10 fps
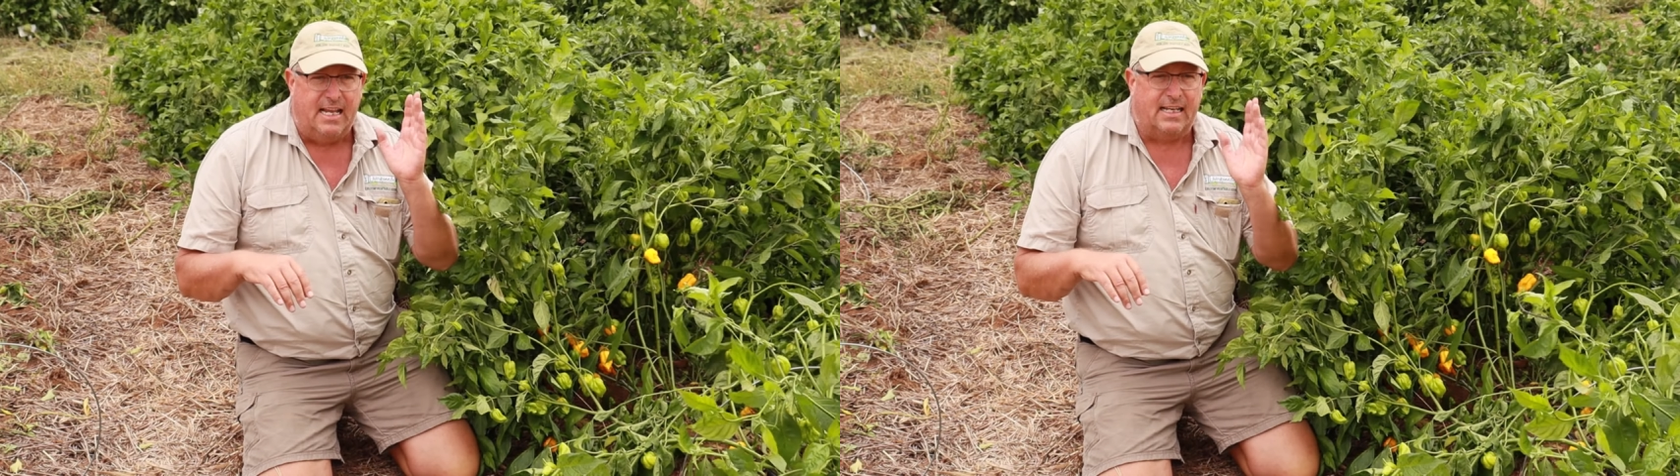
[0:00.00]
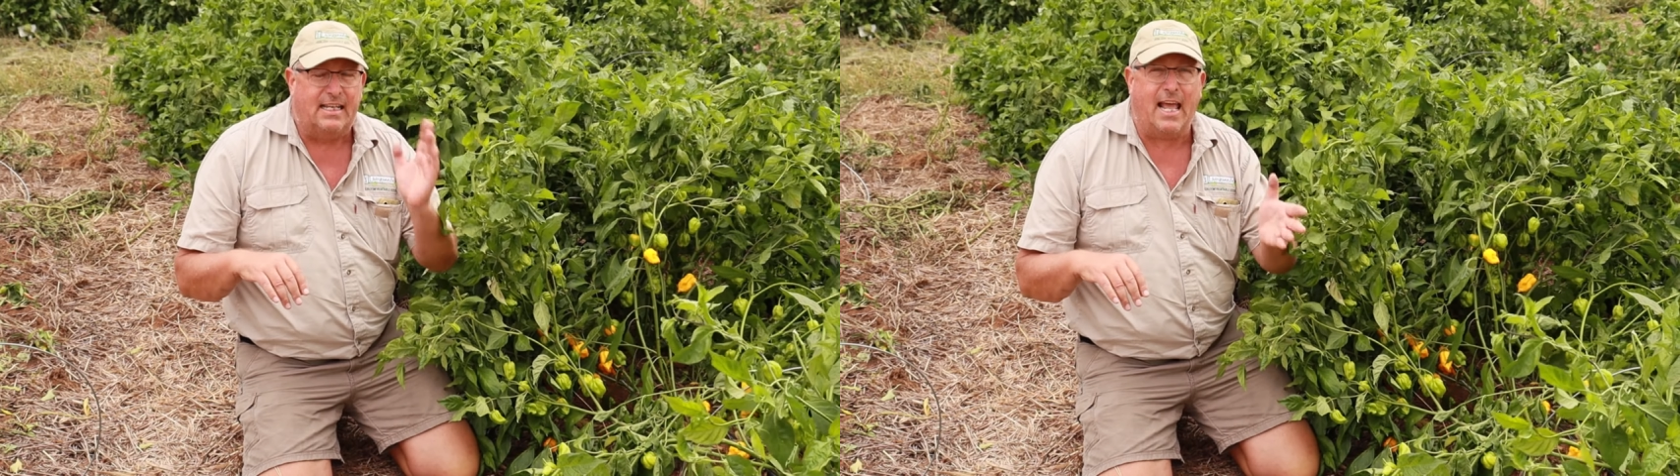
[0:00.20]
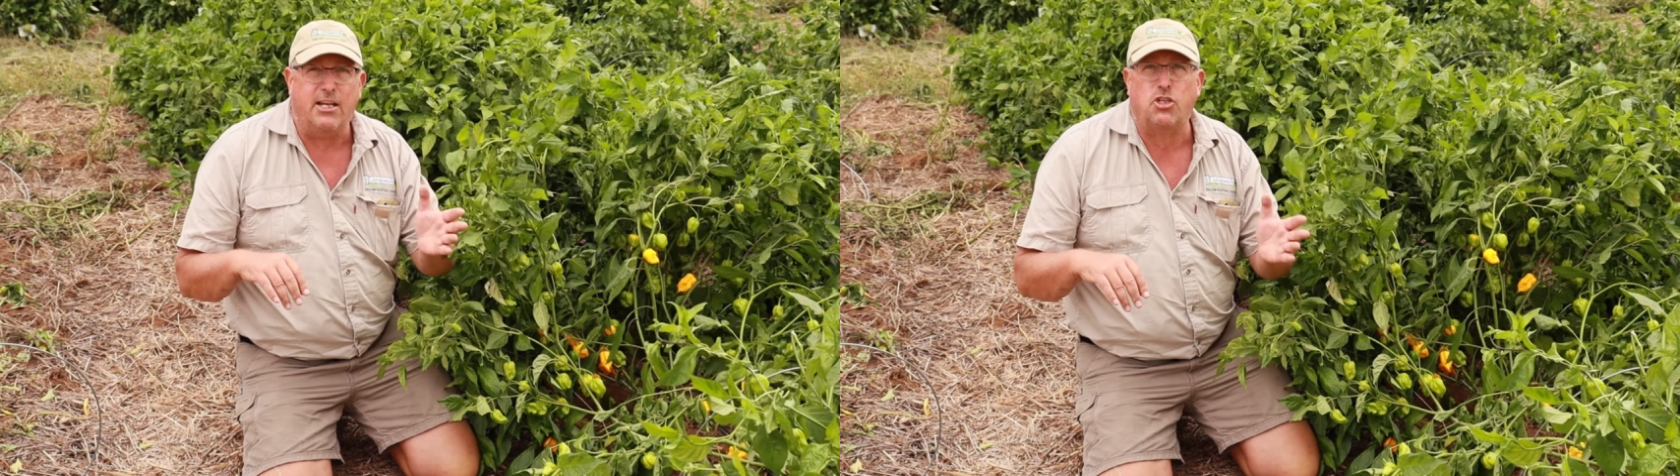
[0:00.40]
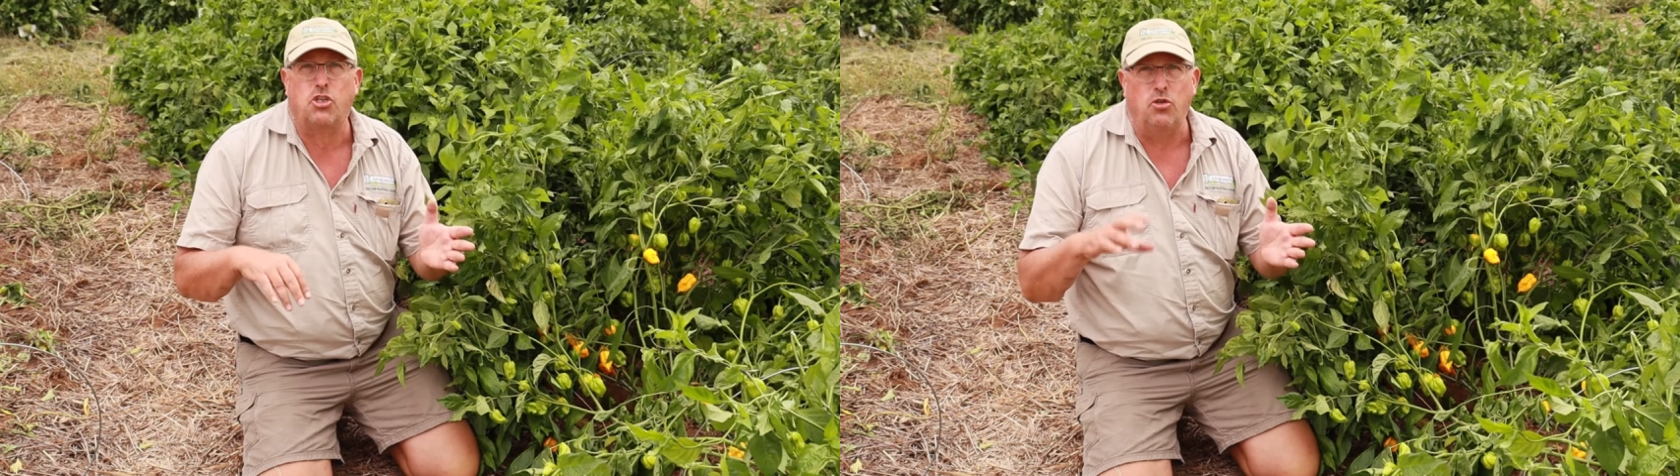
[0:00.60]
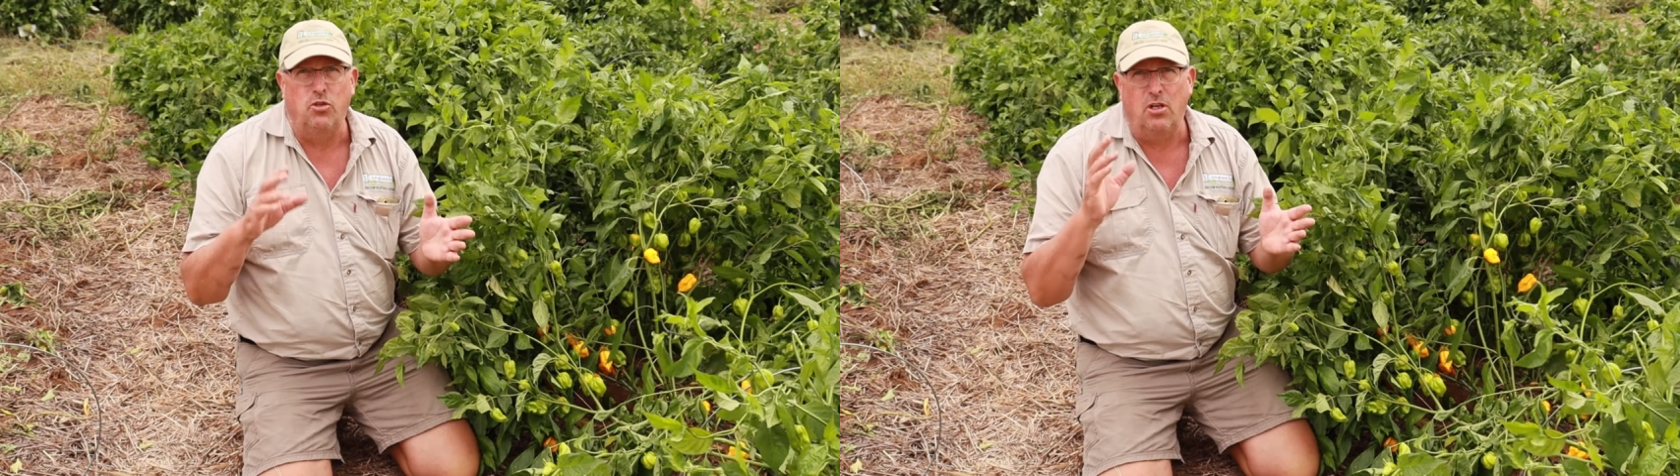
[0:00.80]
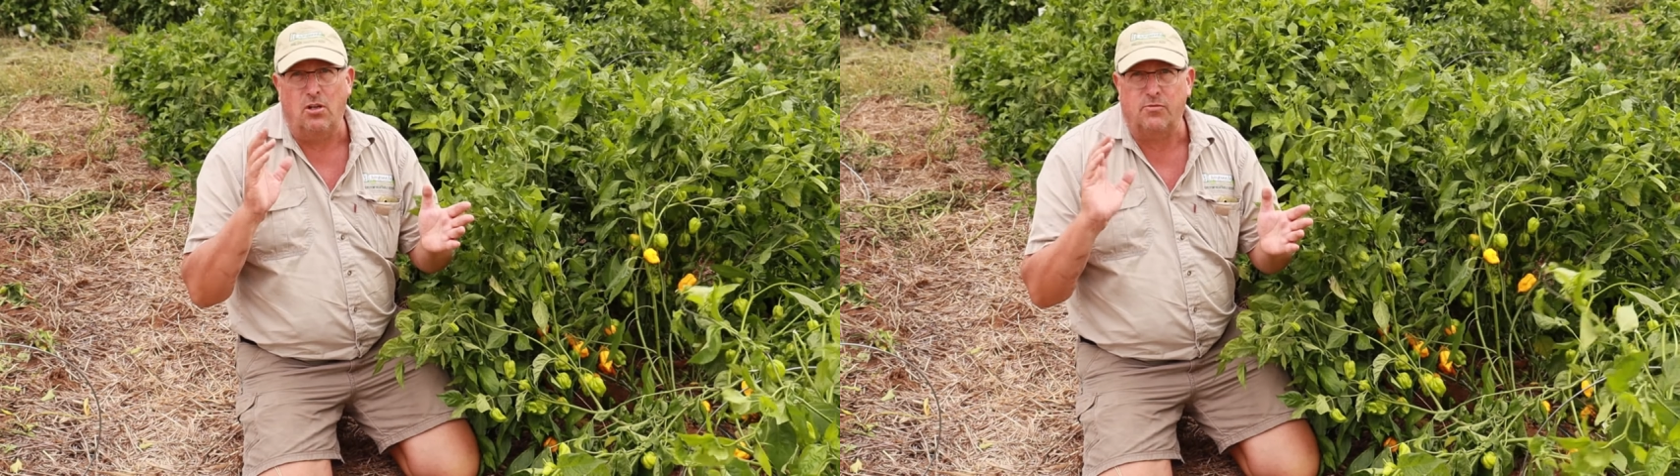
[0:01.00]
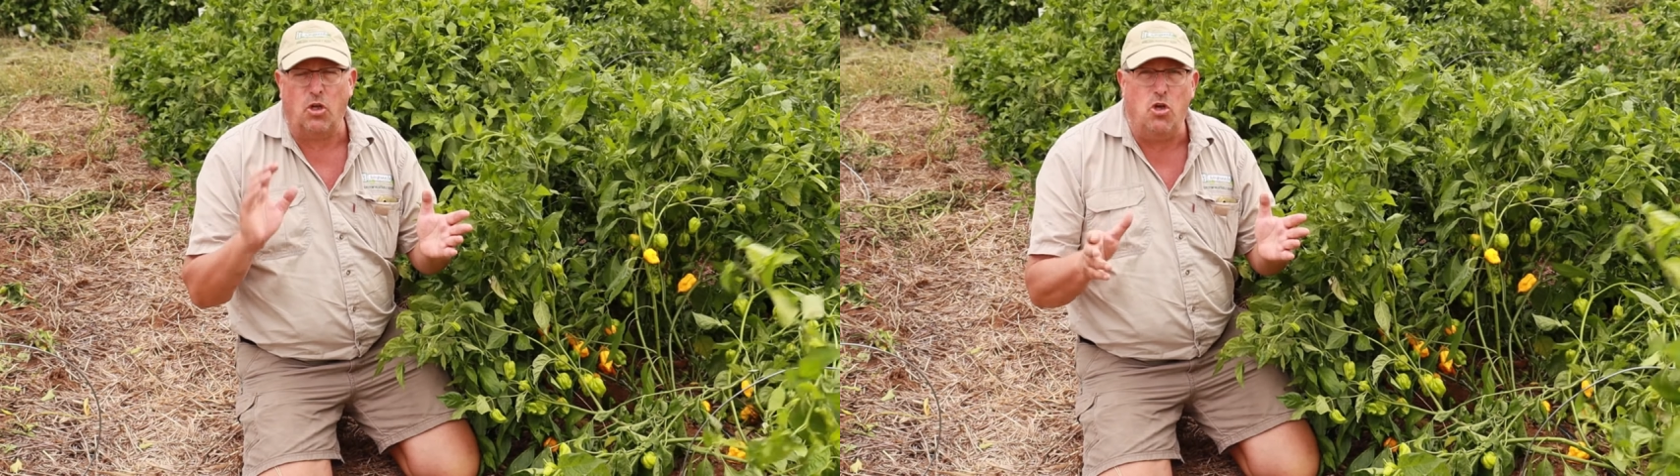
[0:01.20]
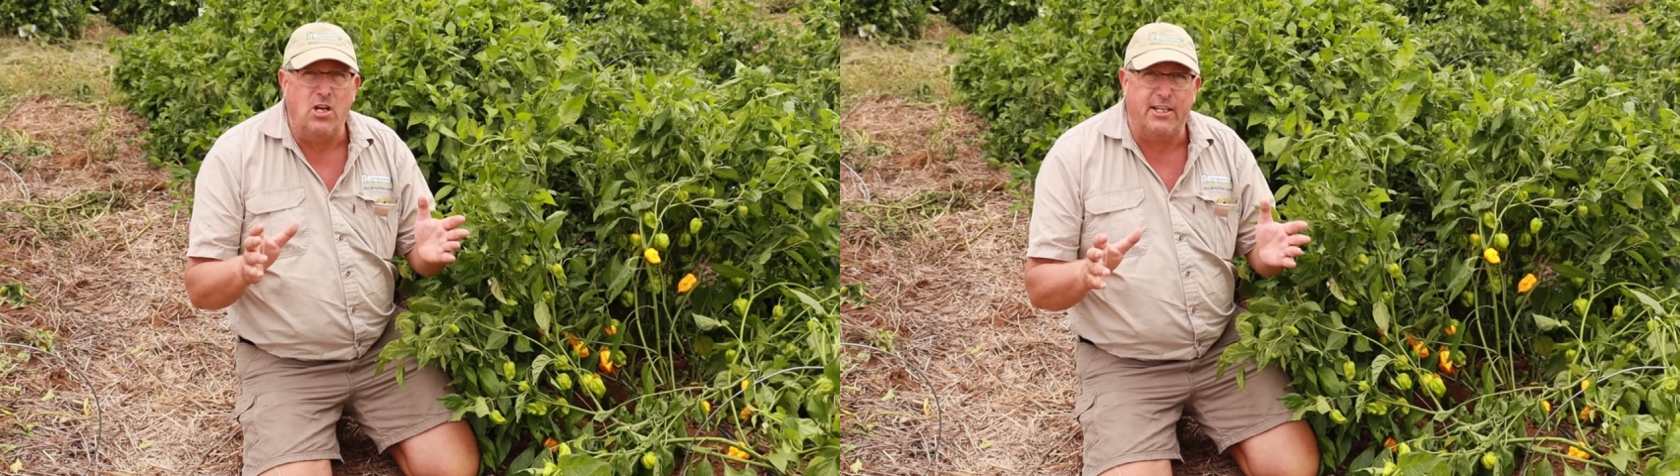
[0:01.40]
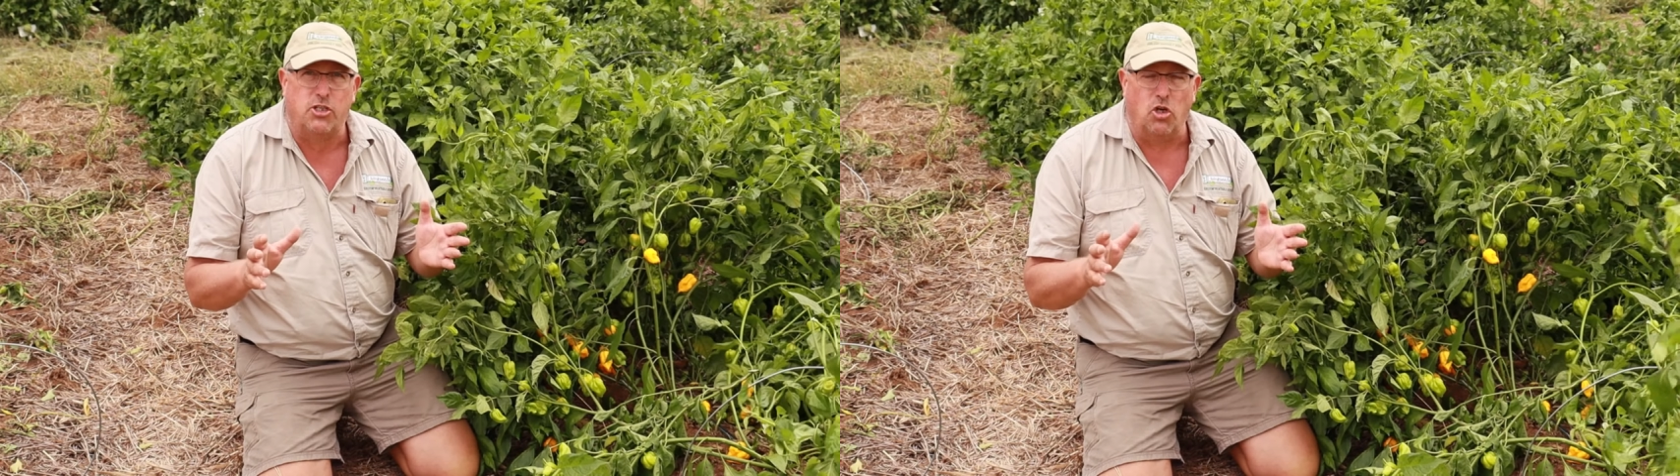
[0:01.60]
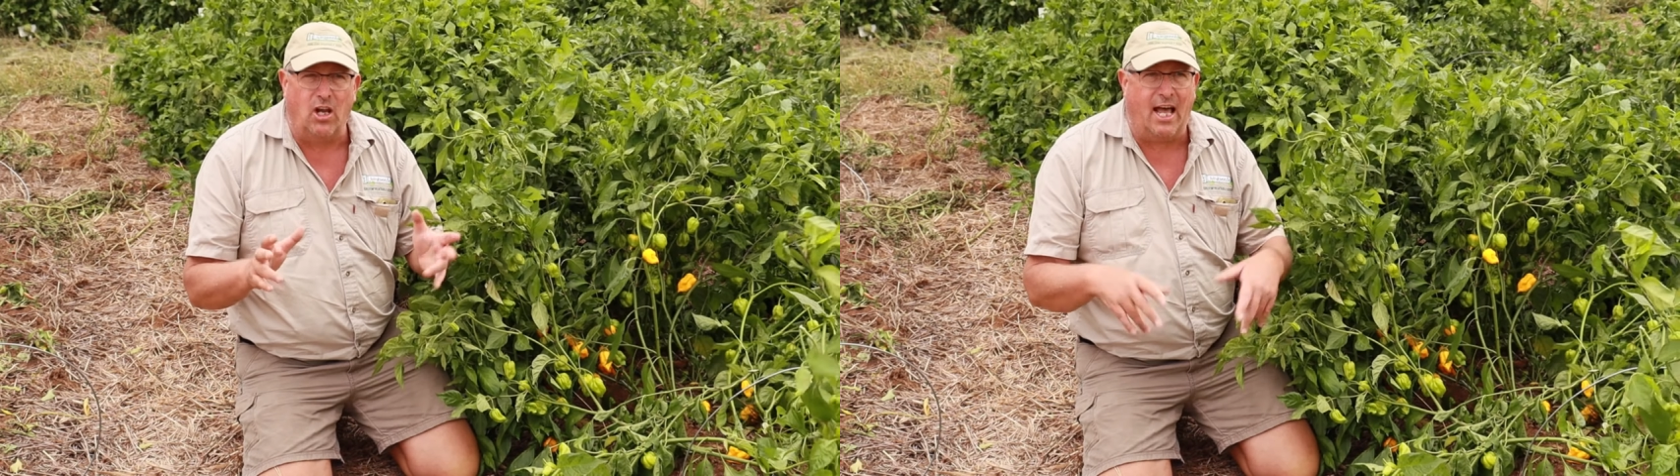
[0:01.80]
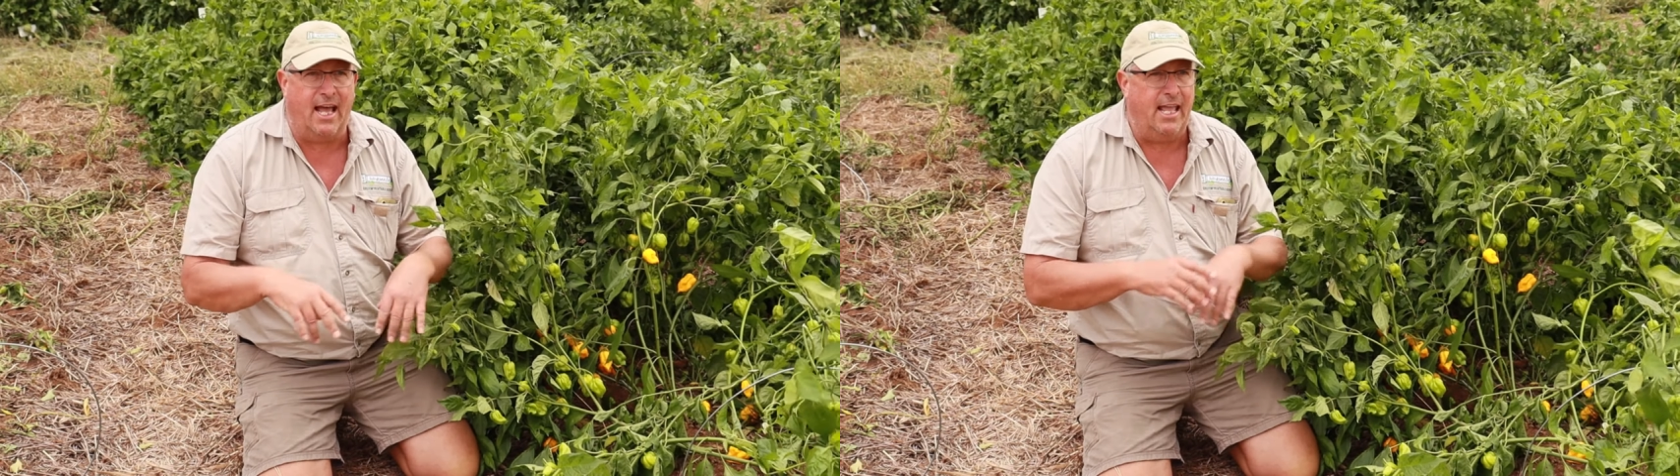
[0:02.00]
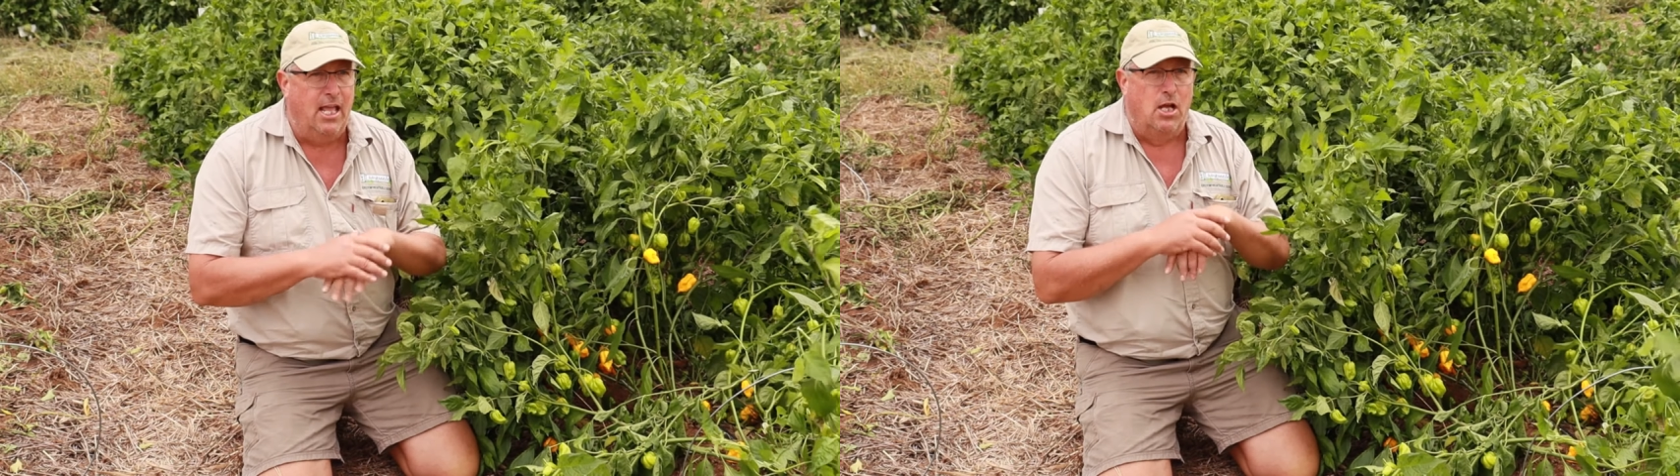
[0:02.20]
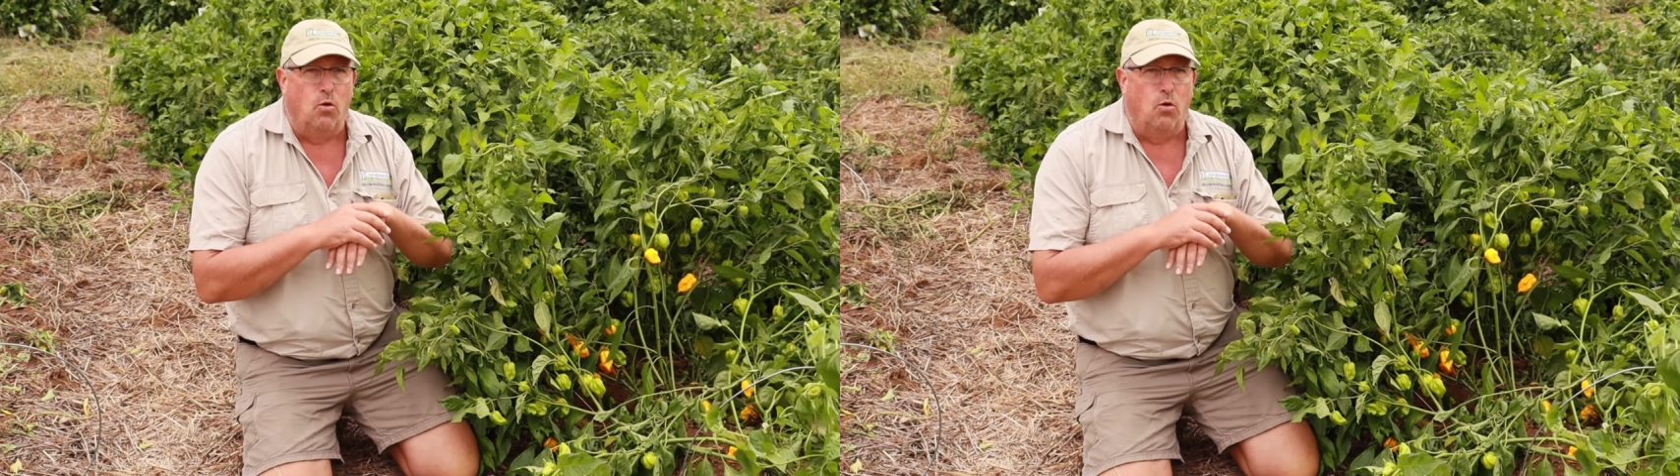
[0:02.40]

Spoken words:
late June, early July.